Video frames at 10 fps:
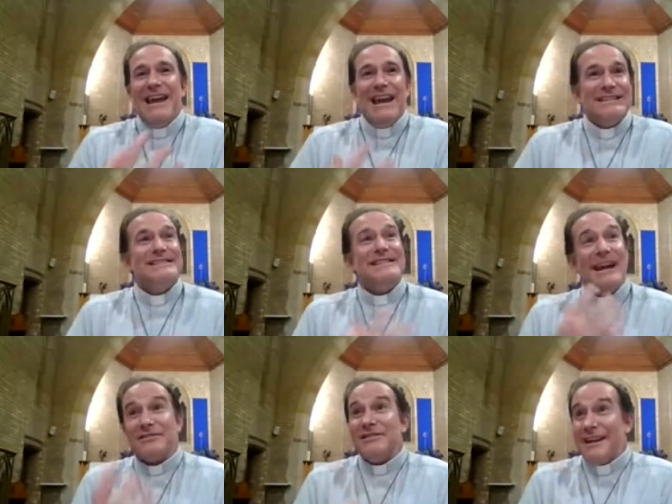it just
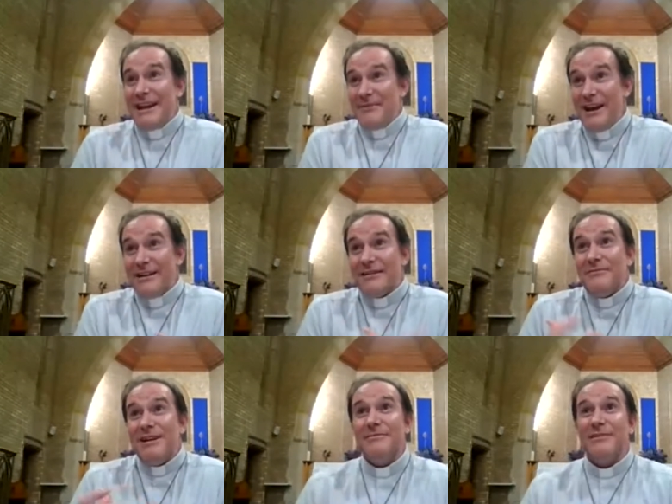naturally came out
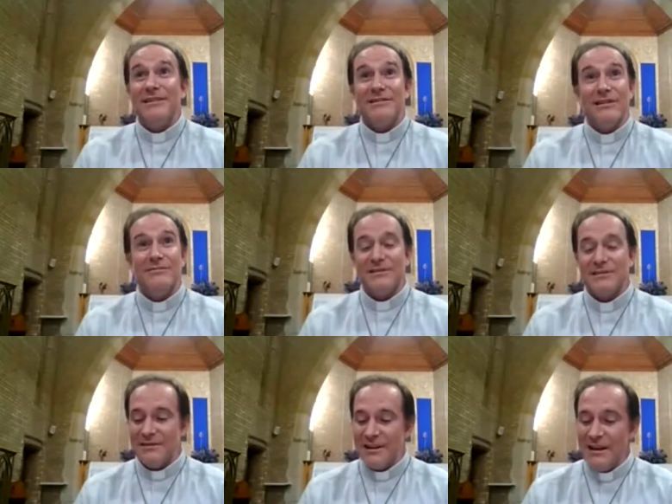many, many times.
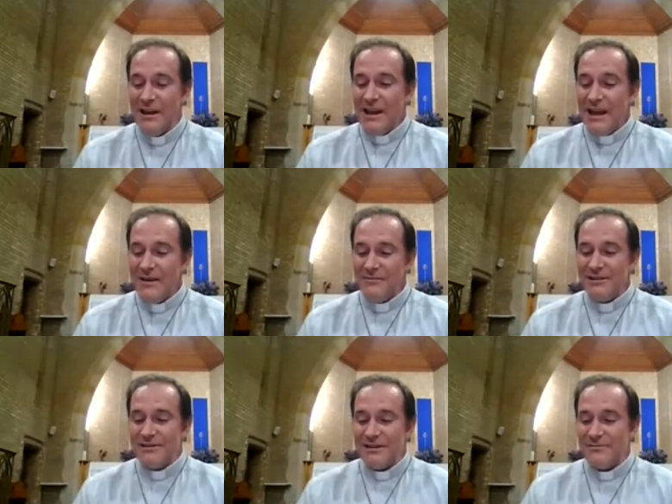Like, how many
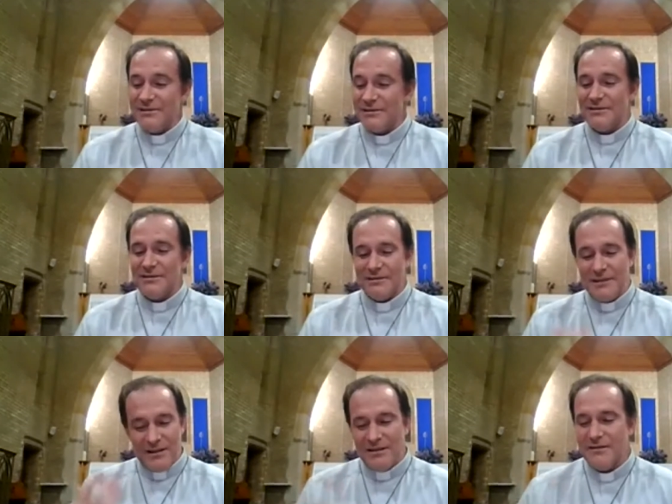times?
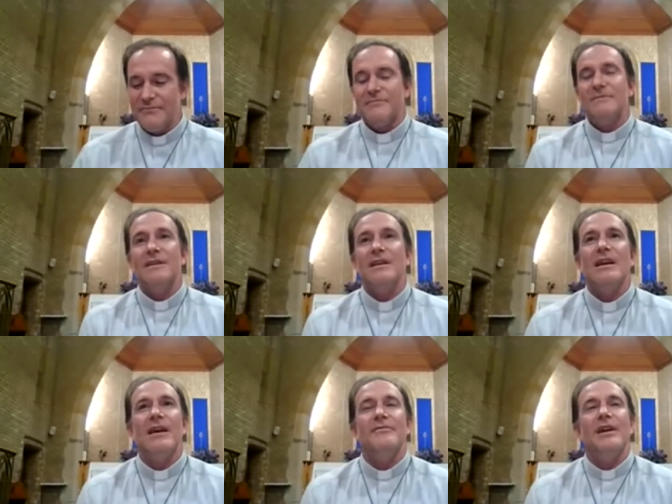Yeah,
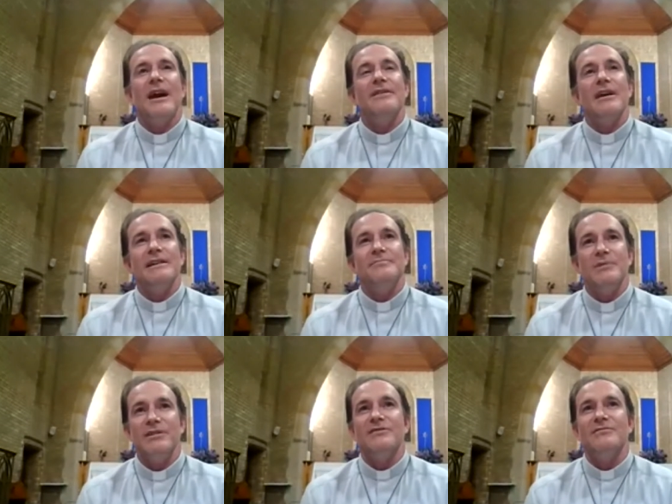have you had that
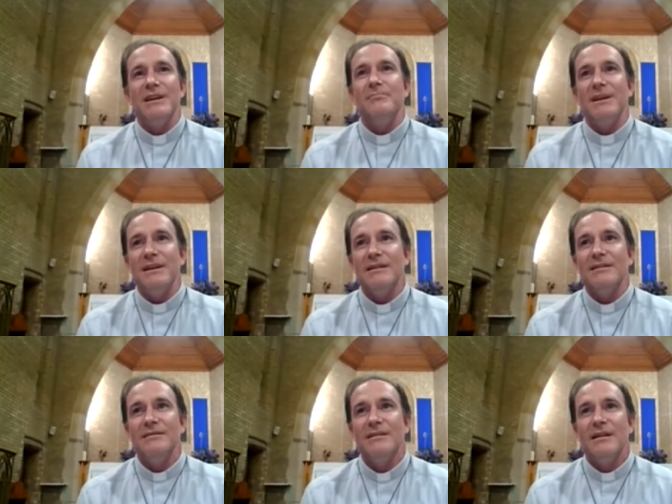experience of being Peter,
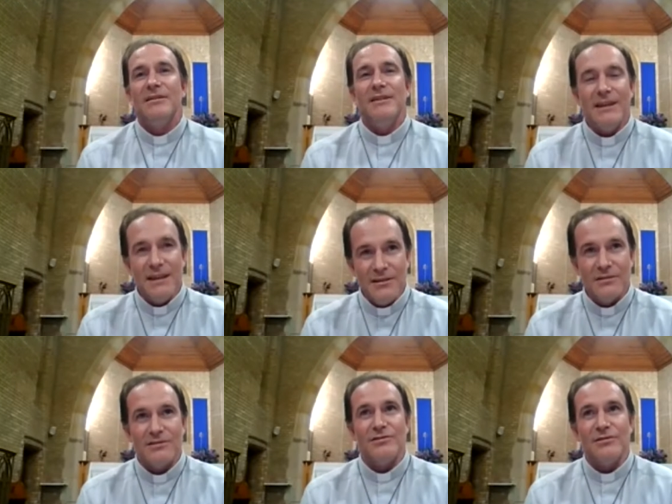thinking
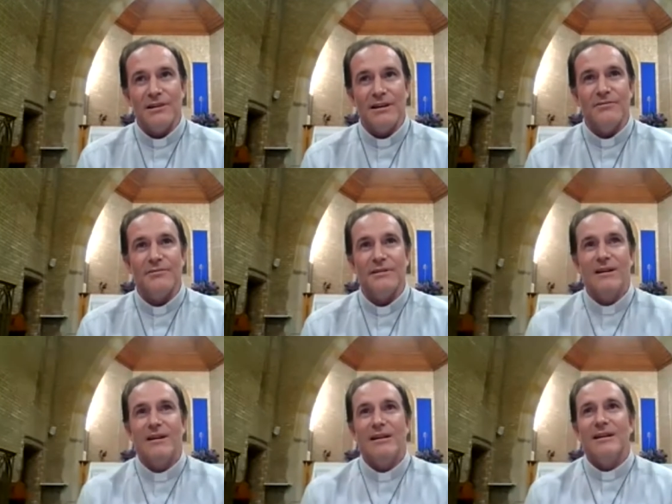you're strong enough,
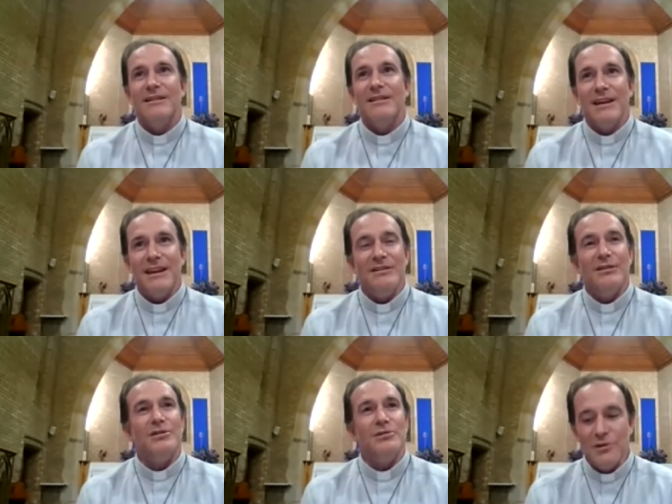thinking you
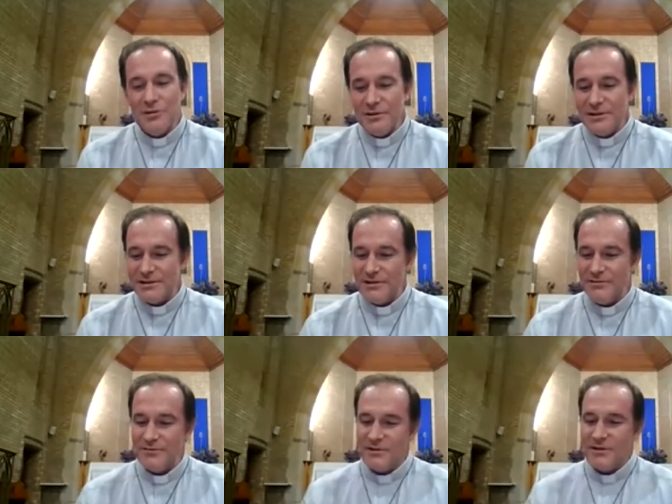can do it all
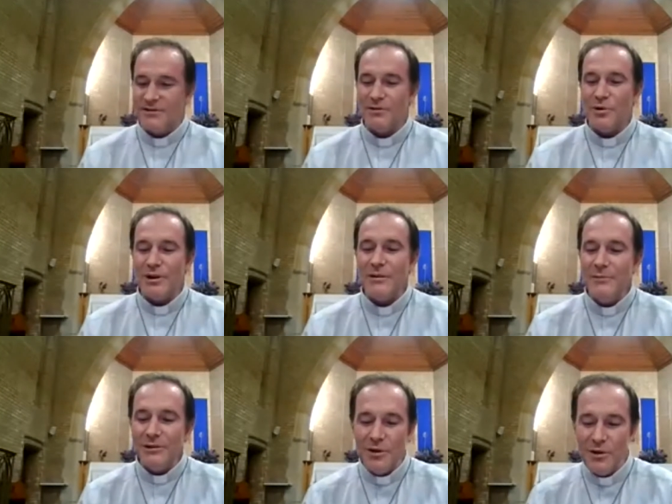yourself? So, what can
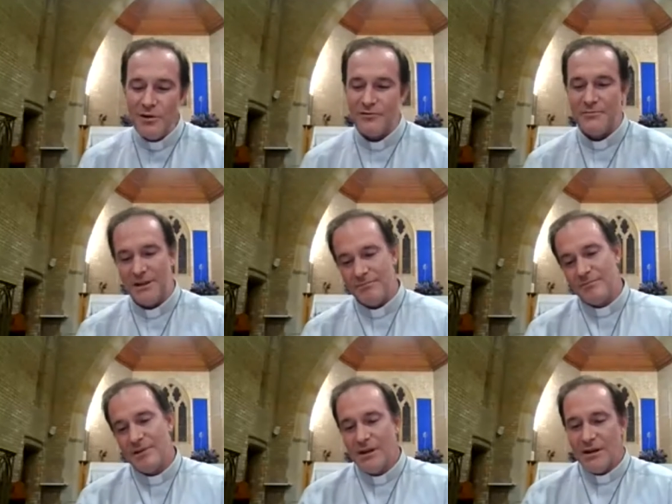we learn from him?
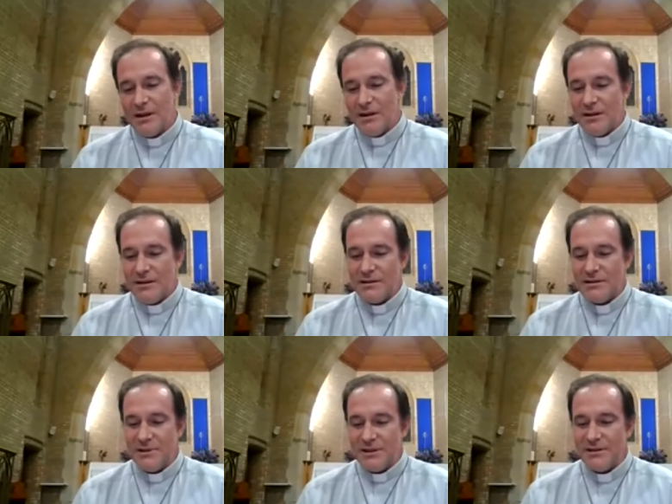
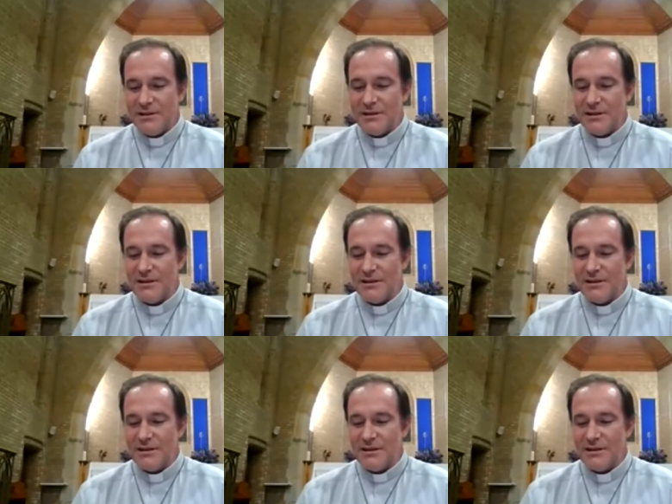Especially